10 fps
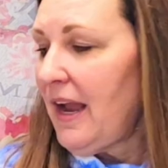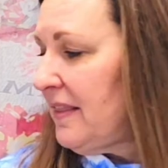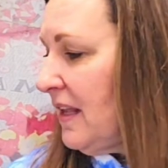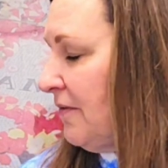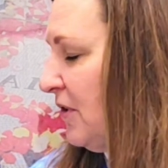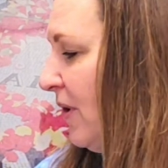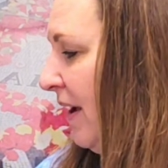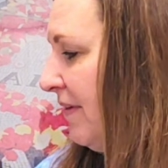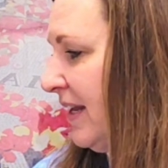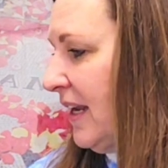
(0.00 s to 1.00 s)
And then if you
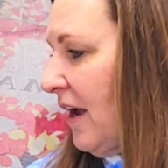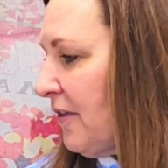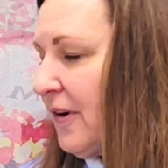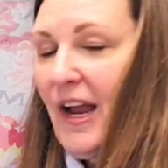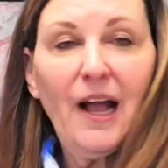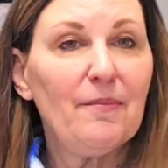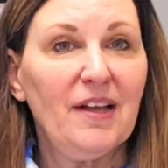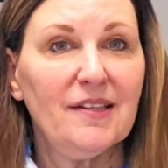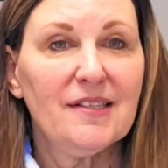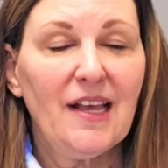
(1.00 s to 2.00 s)
have any other
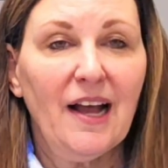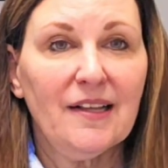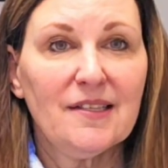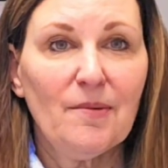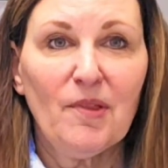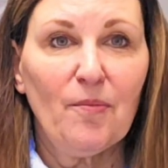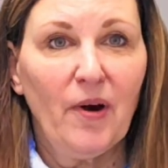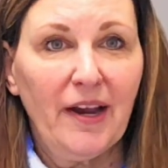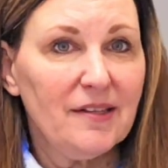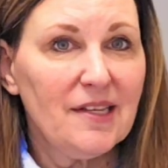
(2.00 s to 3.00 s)
comments on some of the
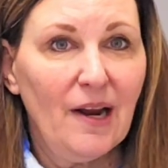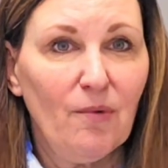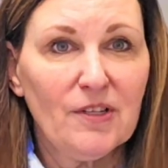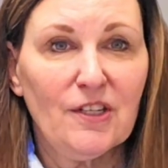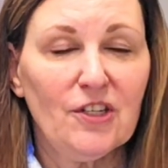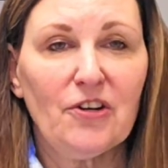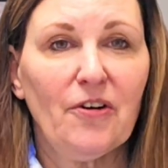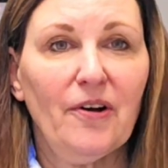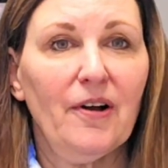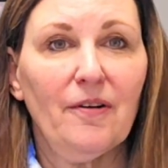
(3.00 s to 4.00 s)
brands that I wasn't
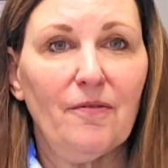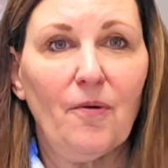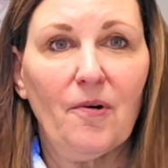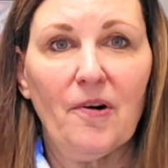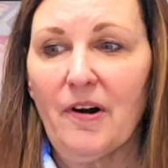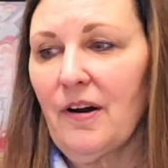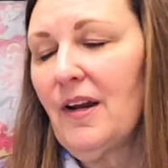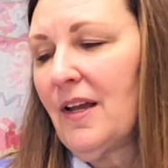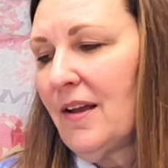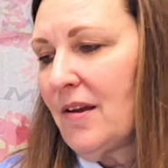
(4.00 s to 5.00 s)
sure of, or
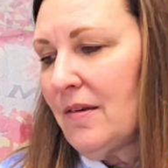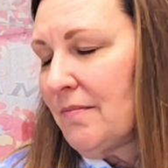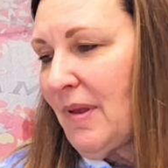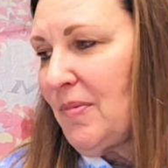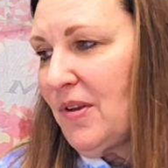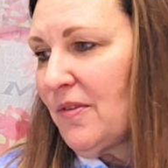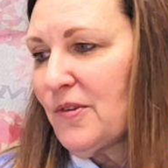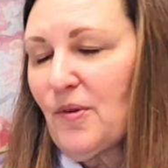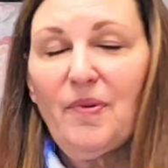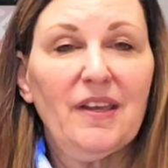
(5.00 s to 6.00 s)
maybe
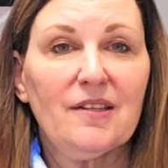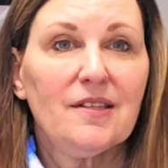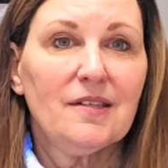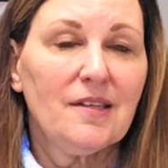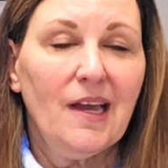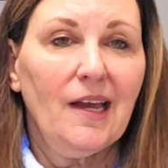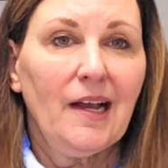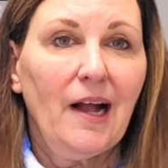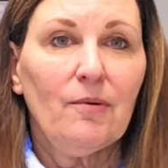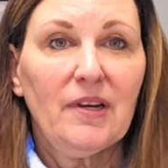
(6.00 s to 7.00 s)
there's a piece is like,
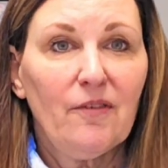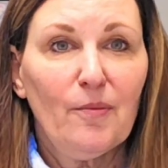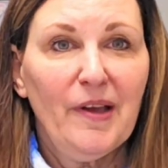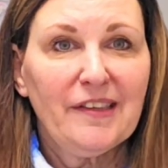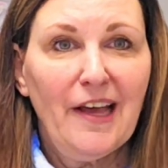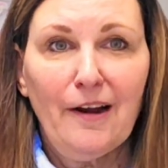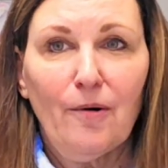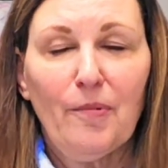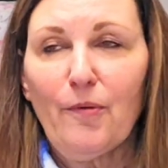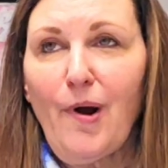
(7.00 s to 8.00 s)
I would never pick that
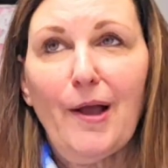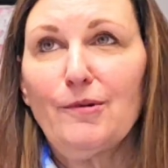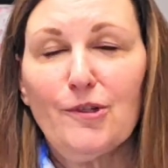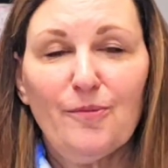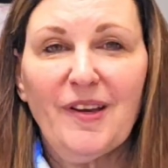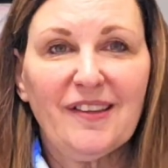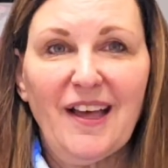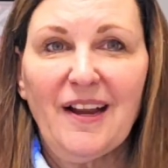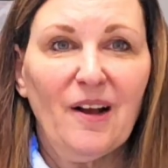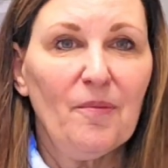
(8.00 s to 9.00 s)
up, or why would you pick
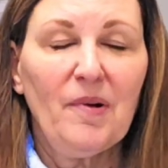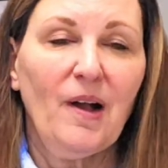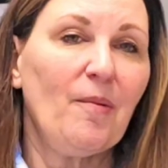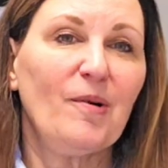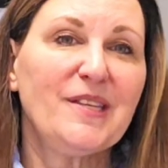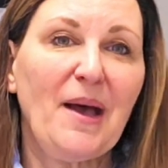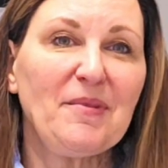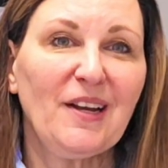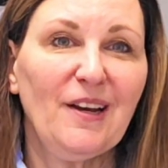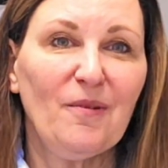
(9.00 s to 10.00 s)
that up? I'm always
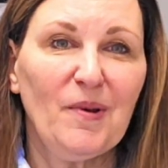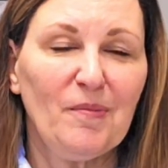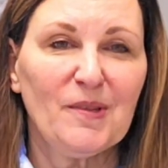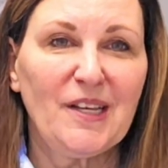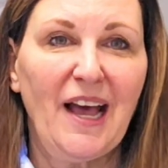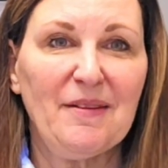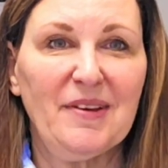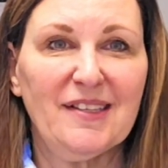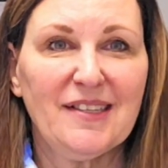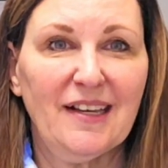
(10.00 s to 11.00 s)
happy to hear people's
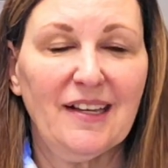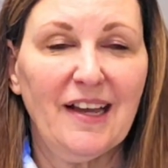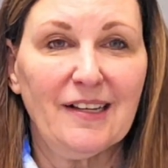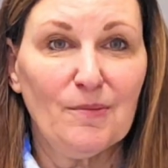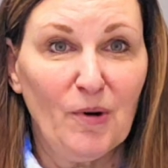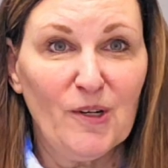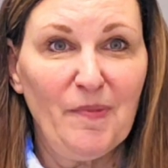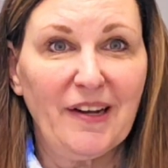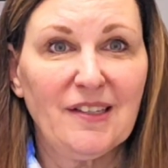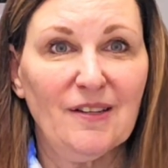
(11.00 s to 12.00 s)
comments and
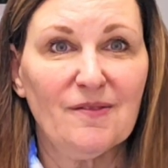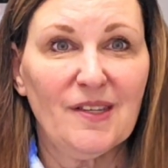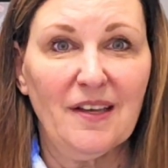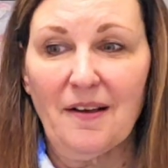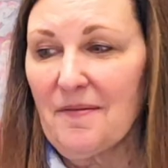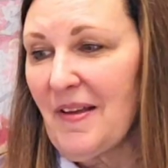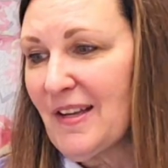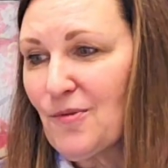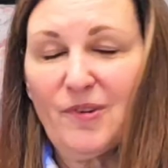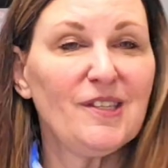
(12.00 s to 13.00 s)
perspectives
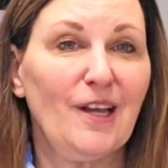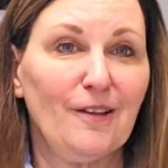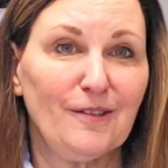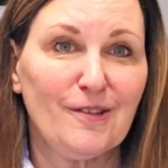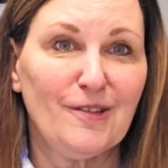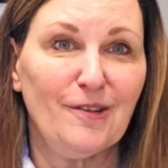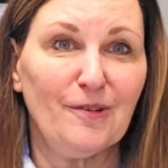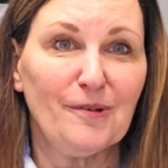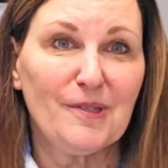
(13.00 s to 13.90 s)
as resellers too.